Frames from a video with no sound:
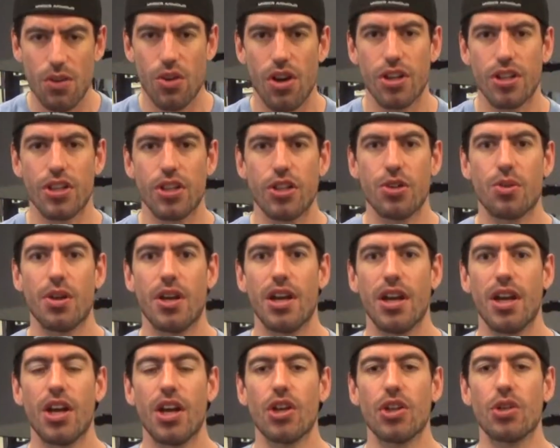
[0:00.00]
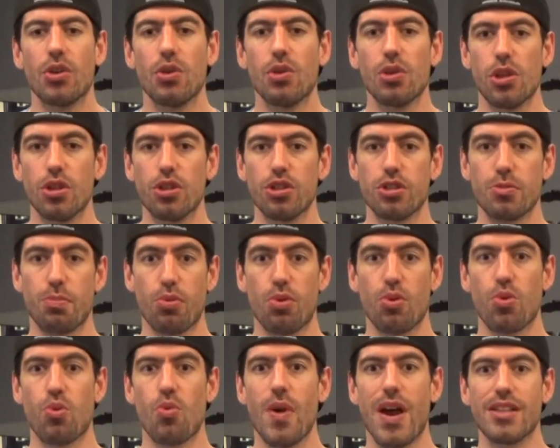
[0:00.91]
on you, you lose
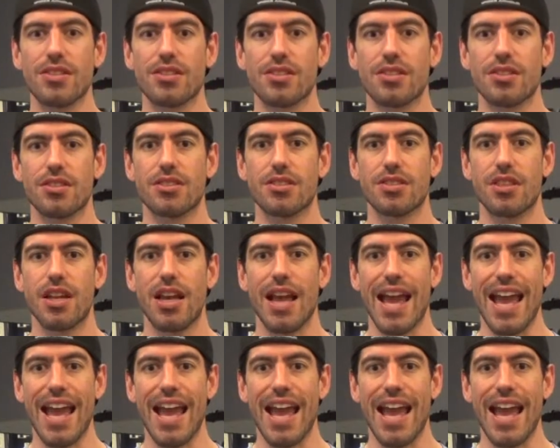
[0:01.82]
presence.